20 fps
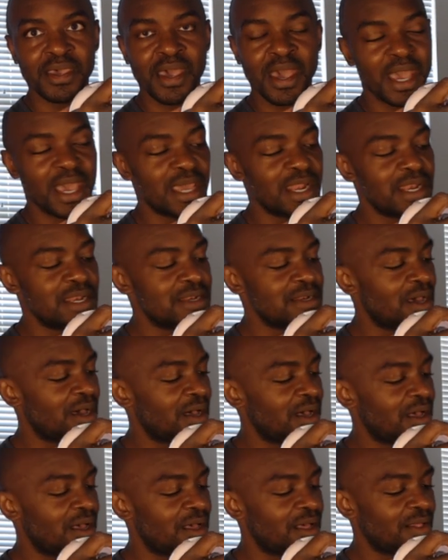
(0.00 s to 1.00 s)
And
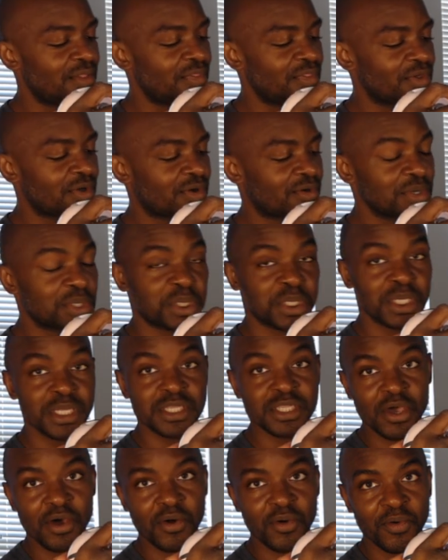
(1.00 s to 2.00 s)
the
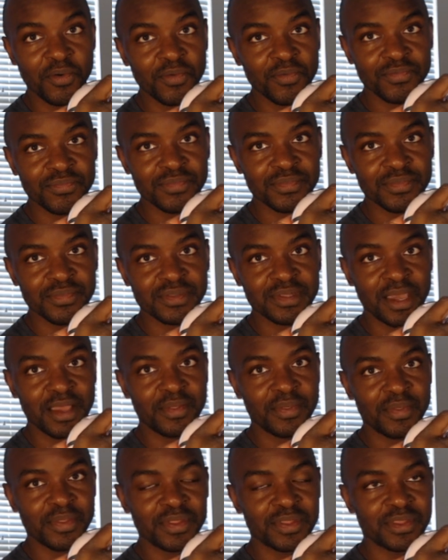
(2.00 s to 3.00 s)
crescendo, I'm
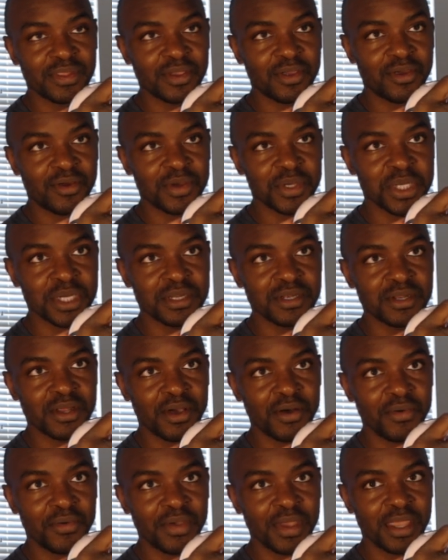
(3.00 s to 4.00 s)
saying this is the
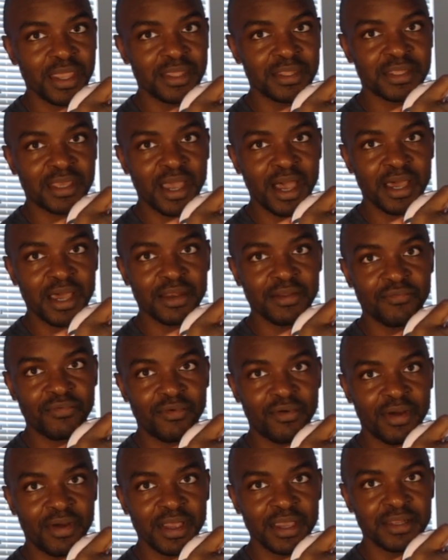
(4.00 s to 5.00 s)
crescendo, it's kind of
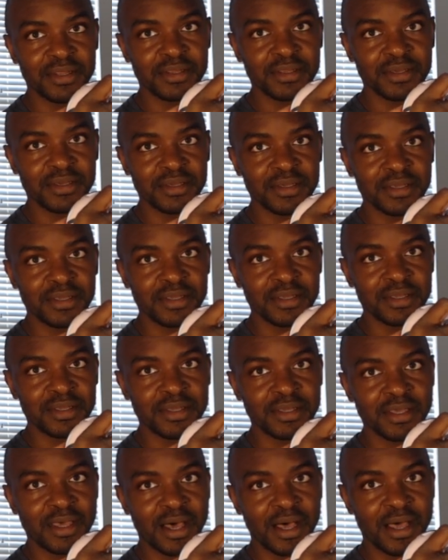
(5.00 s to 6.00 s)
great.
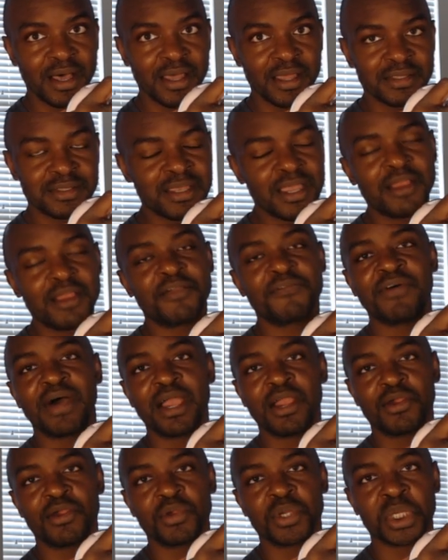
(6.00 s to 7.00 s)

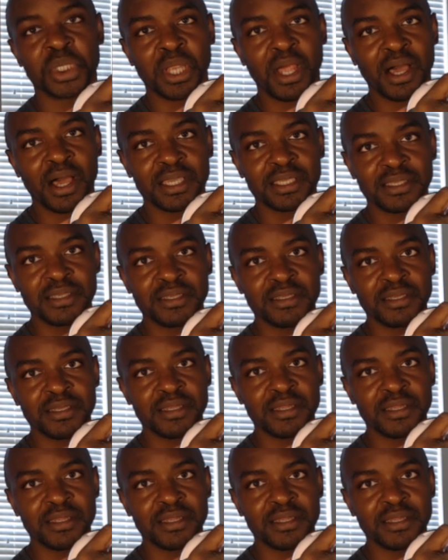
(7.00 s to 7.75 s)
Terrifier schlocky.